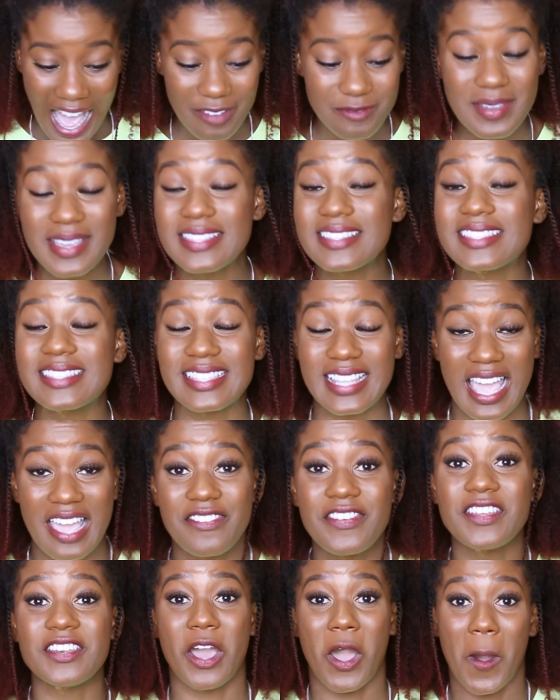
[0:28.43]
I've been
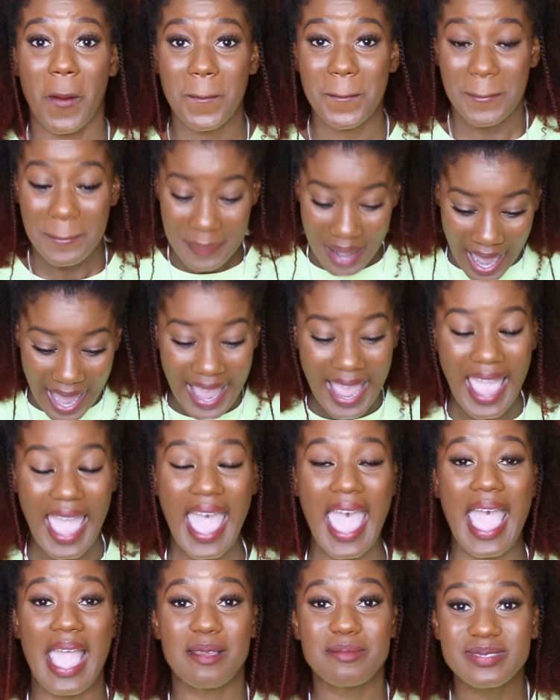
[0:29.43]
saving up my
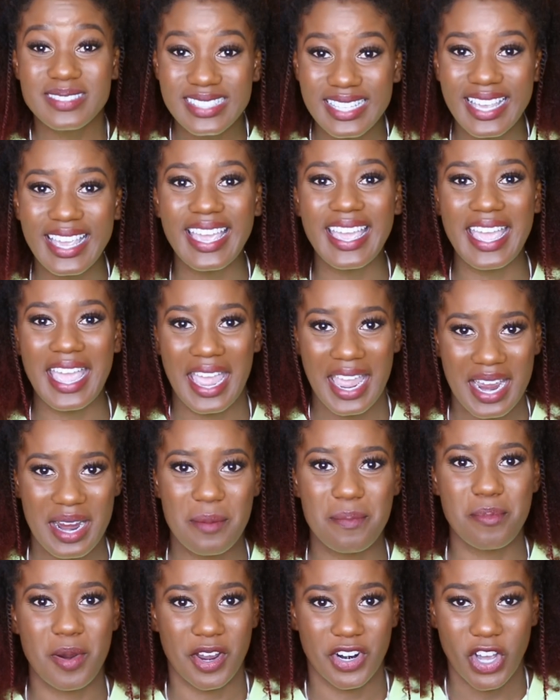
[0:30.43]
empty
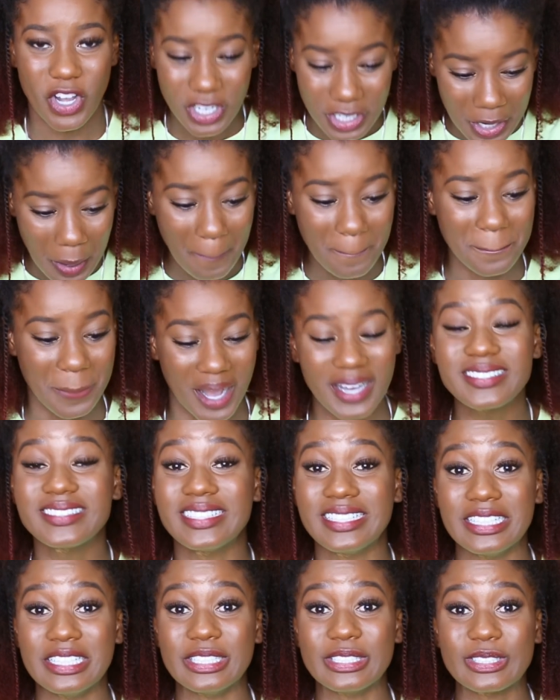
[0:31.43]
hair product
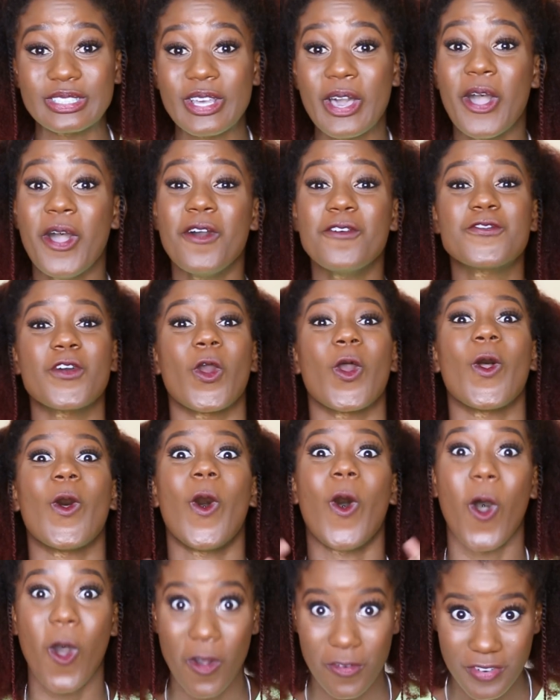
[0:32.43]
bottles
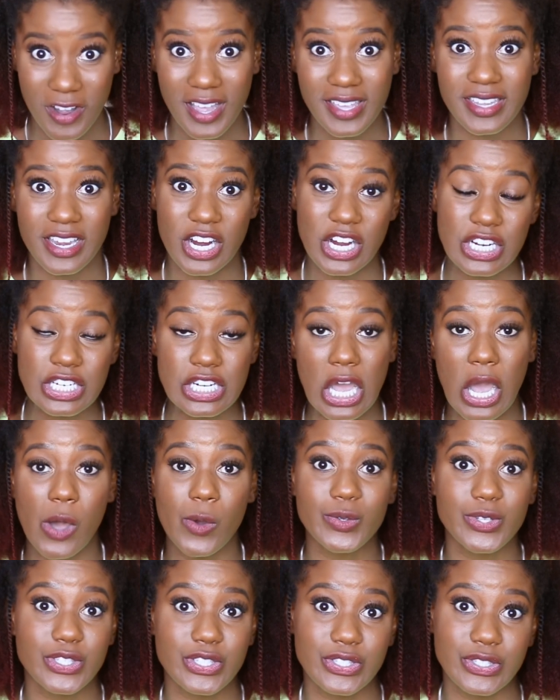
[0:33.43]
for over a year
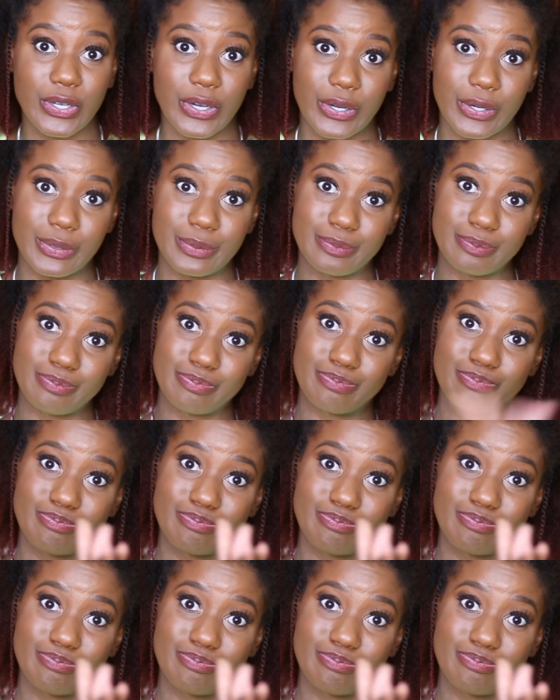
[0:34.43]
now, so